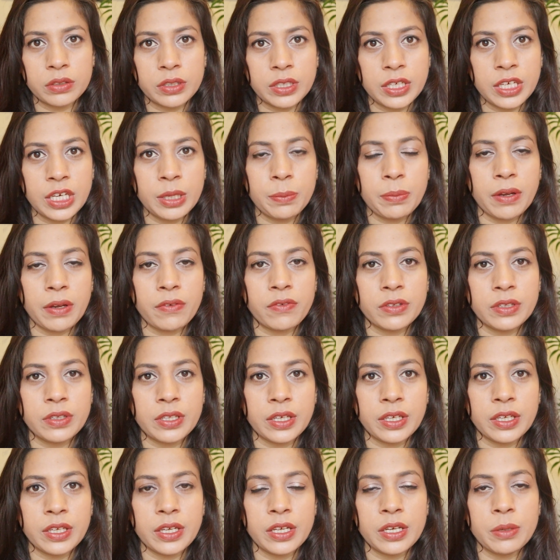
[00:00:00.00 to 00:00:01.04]
keep
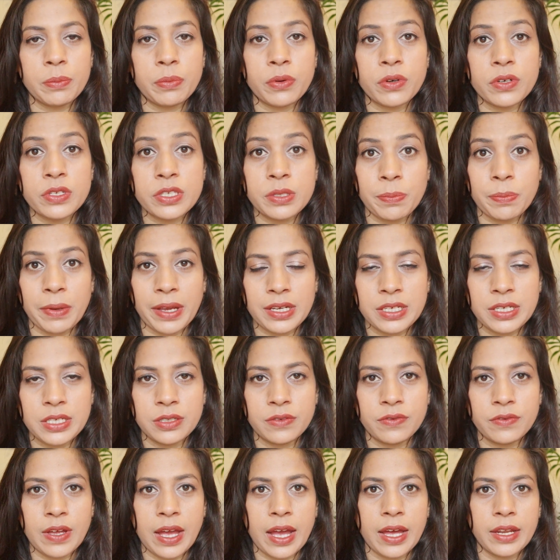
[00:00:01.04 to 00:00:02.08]
everything in
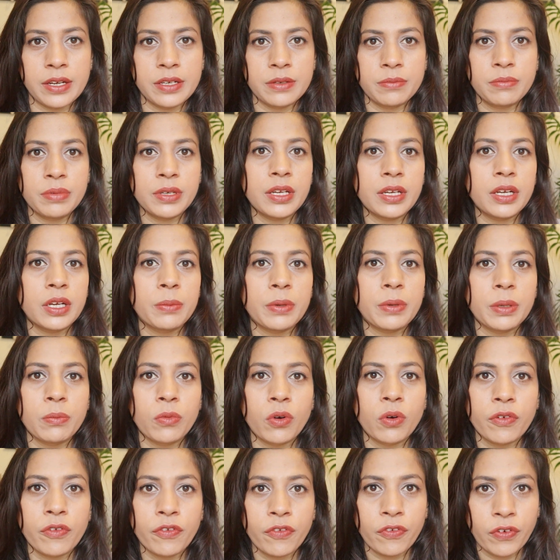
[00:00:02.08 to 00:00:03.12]
perspective and be a little bit
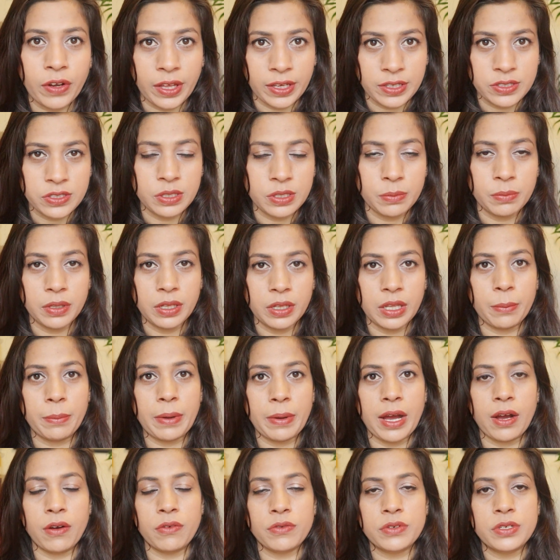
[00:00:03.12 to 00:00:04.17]
more flexible
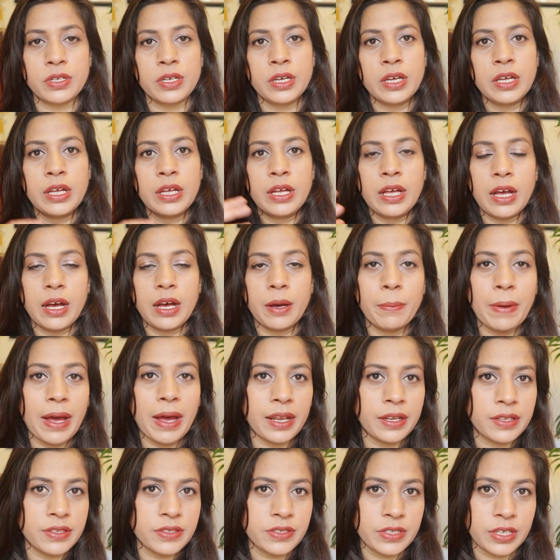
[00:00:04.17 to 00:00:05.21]
about
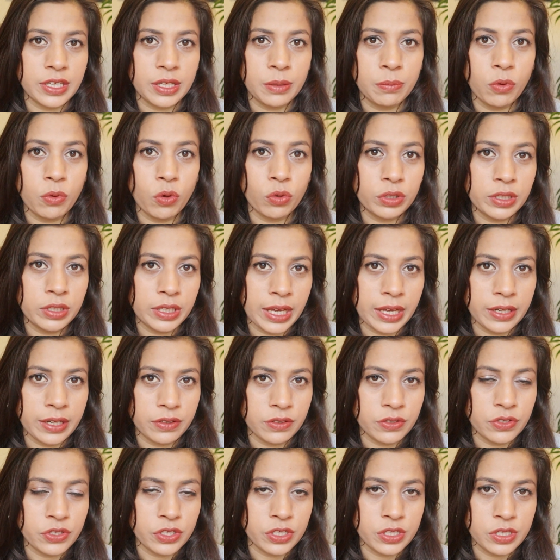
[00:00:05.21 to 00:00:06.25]
balancing both the
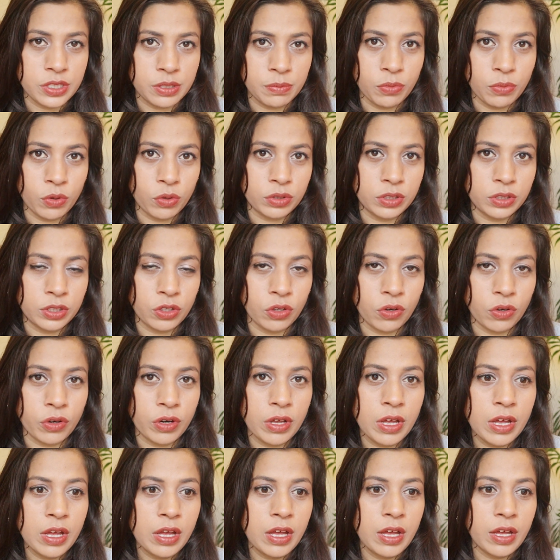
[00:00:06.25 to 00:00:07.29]
energies, both
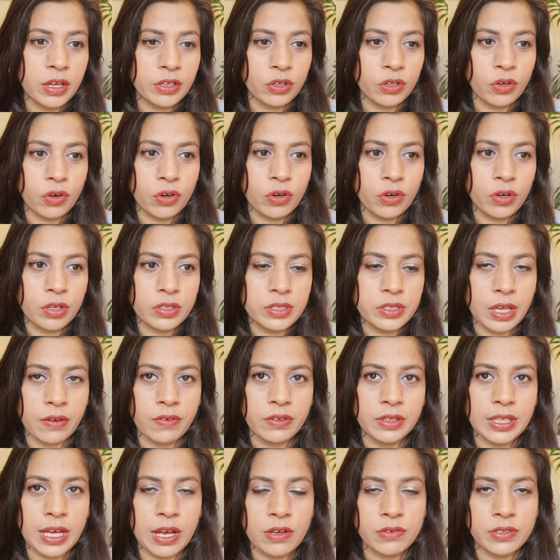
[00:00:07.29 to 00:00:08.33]
your
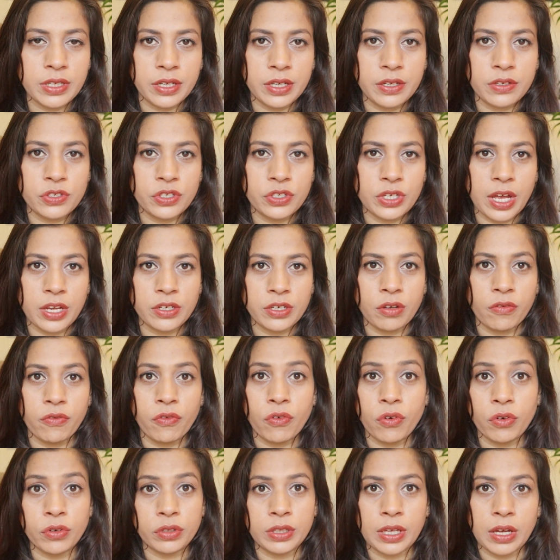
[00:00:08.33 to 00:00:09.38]
seventh house energy and your
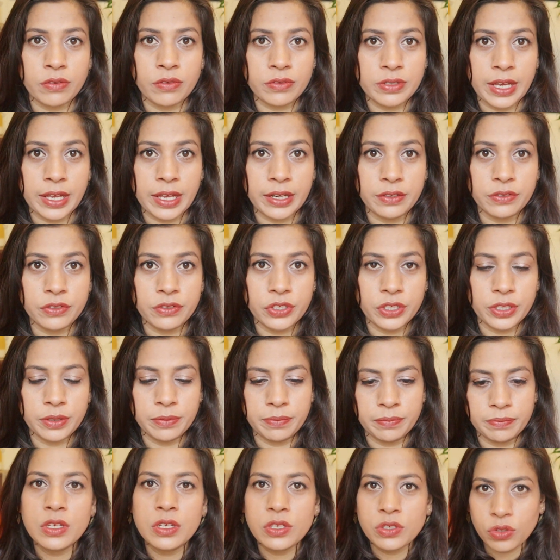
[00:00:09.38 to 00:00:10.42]
fourth house energy.
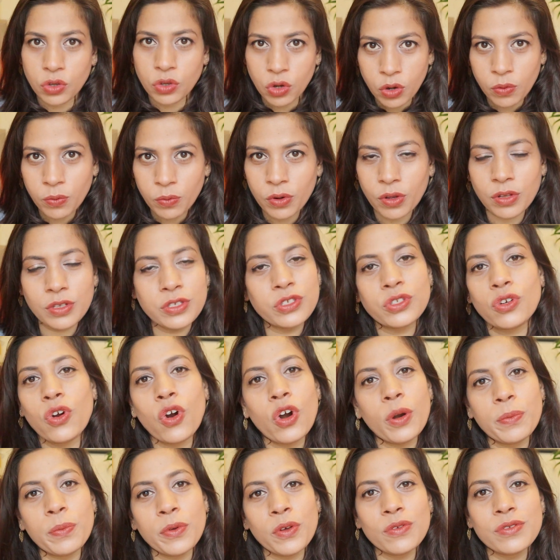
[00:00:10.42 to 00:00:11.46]
So overall,
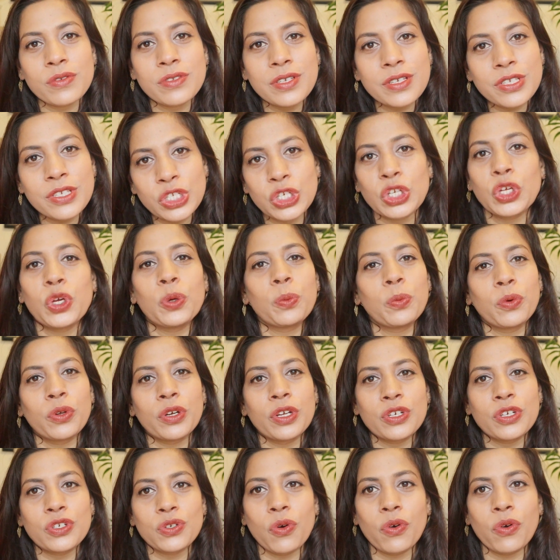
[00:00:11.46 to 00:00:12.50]
Scorpios, this new moon
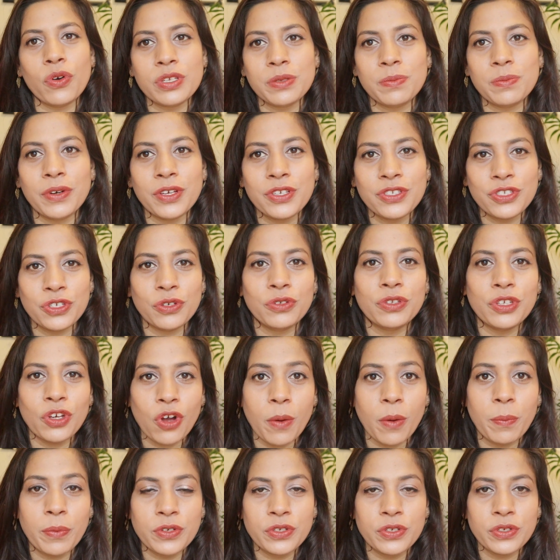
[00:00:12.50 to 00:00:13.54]
in Taurus brings you the
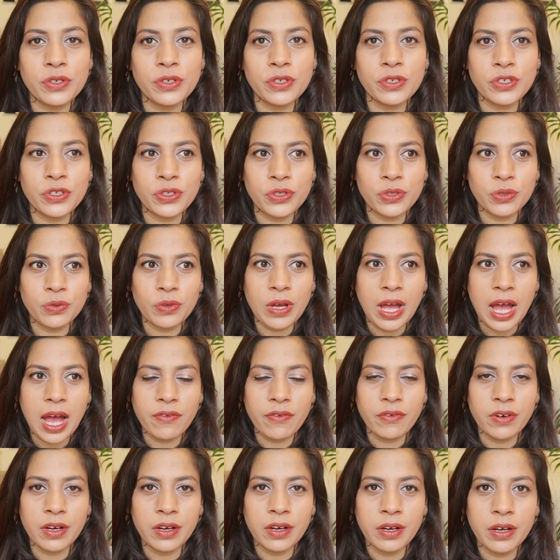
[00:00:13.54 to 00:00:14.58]
opportunity to
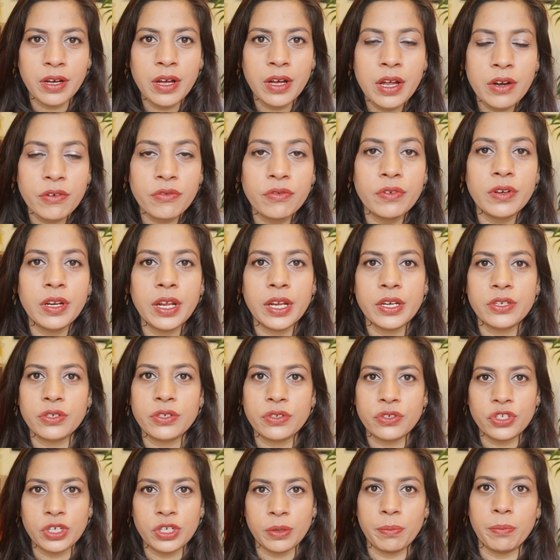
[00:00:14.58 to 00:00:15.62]
have a
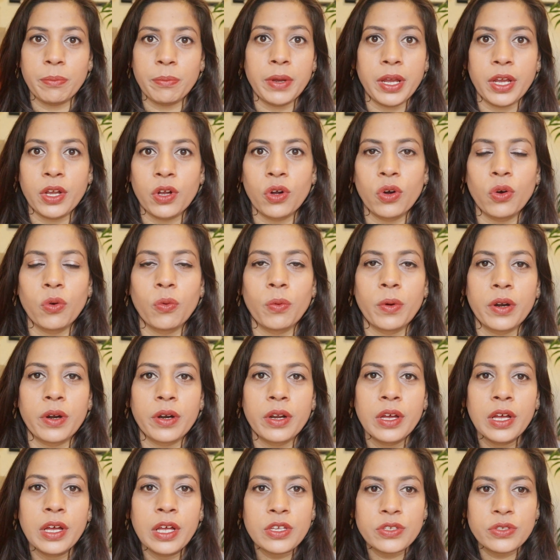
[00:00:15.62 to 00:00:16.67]
relationship
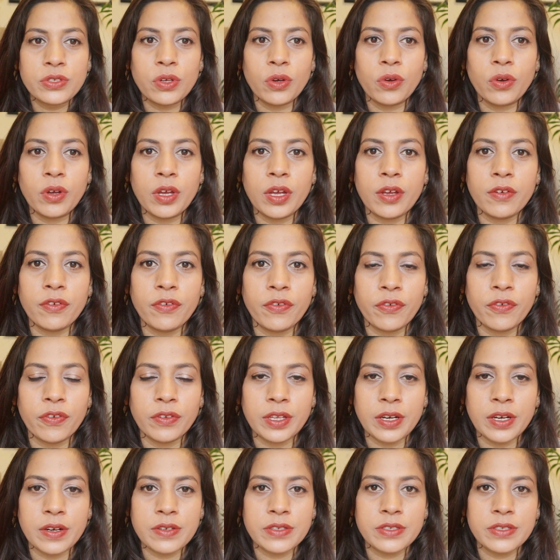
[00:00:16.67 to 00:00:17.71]
makeover. So if
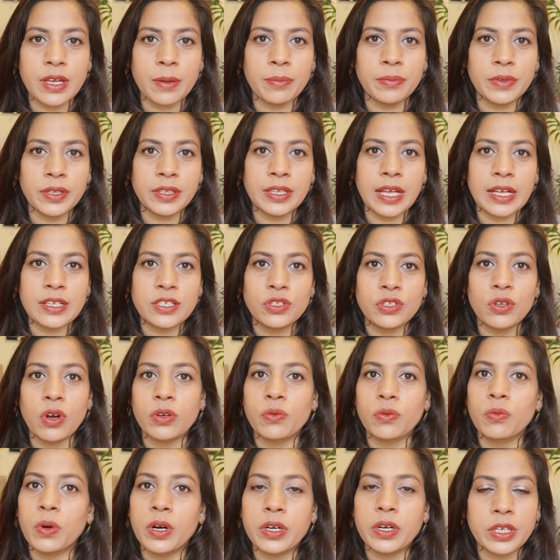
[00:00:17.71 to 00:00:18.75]
there is something that's
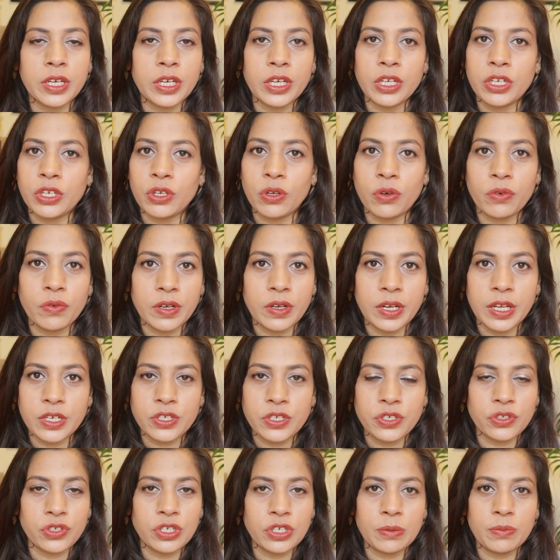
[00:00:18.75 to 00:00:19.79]
not working in your
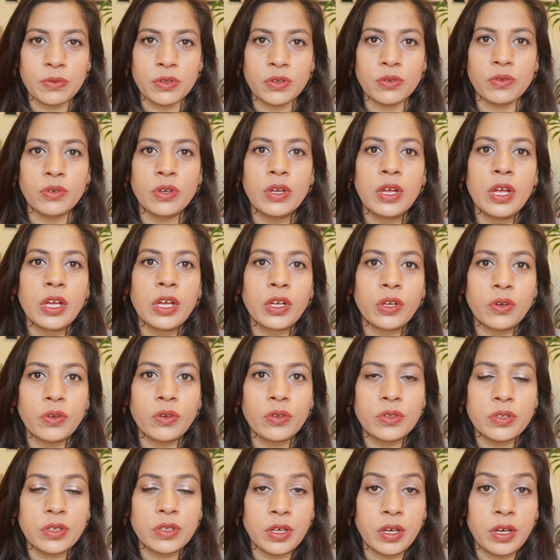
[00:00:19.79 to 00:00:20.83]
relationship, you
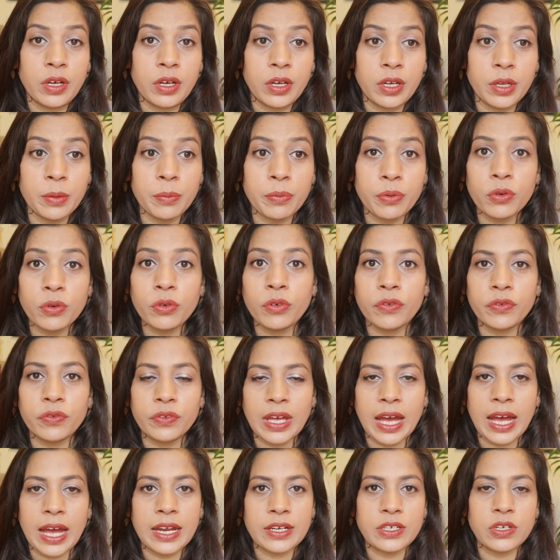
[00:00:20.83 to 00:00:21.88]
could improve
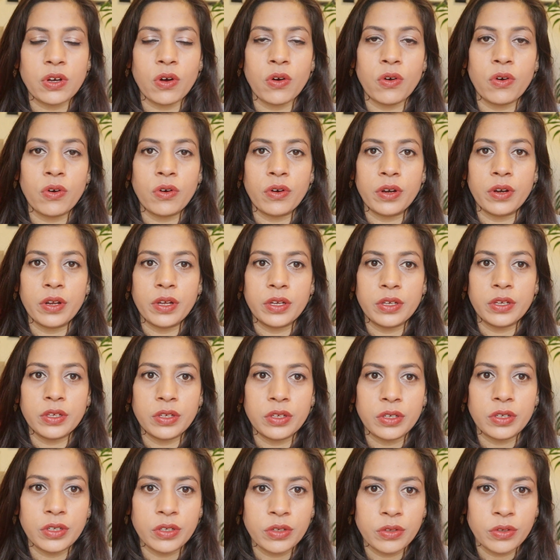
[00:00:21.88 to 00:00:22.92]
that, or
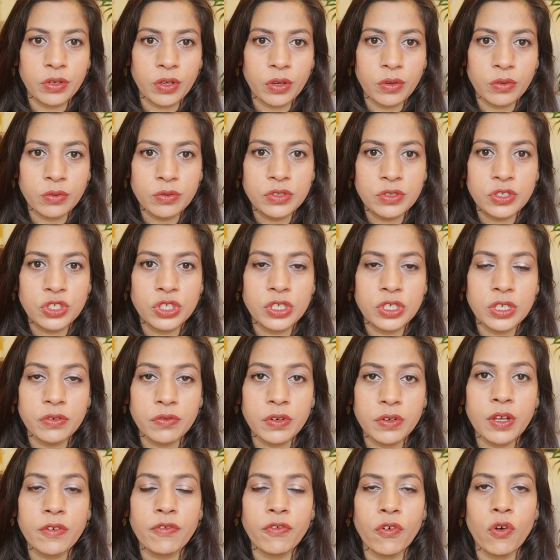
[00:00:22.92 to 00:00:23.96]

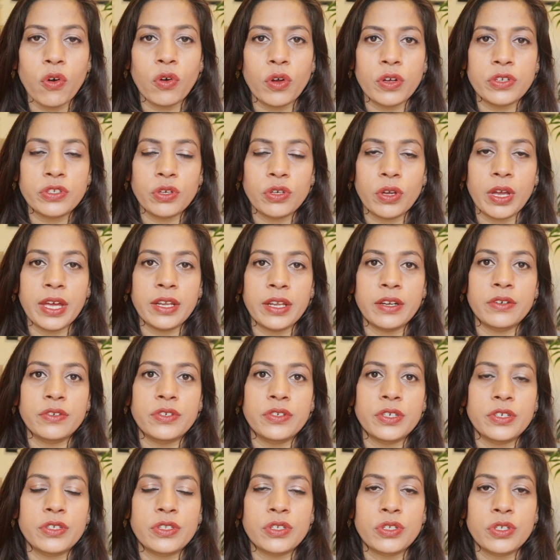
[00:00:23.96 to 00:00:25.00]
refocus your
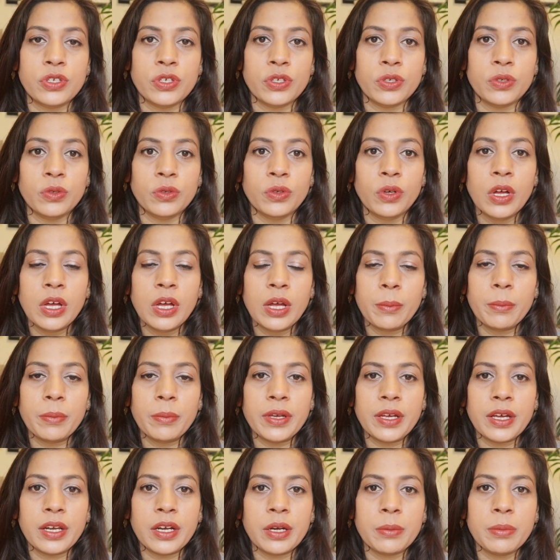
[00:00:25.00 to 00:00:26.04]
energies to
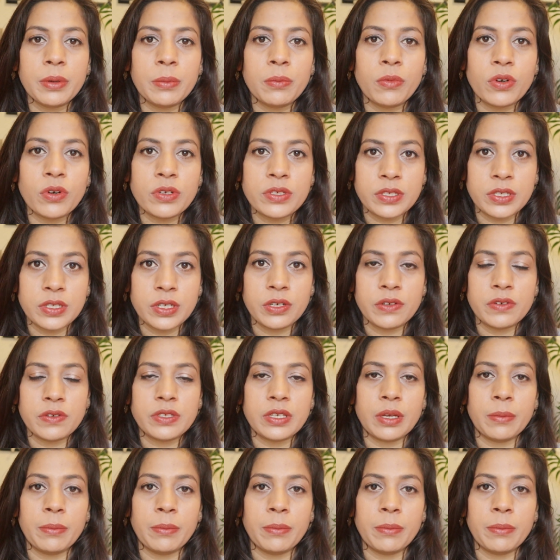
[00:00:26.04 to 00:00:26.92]
be a little bit more serious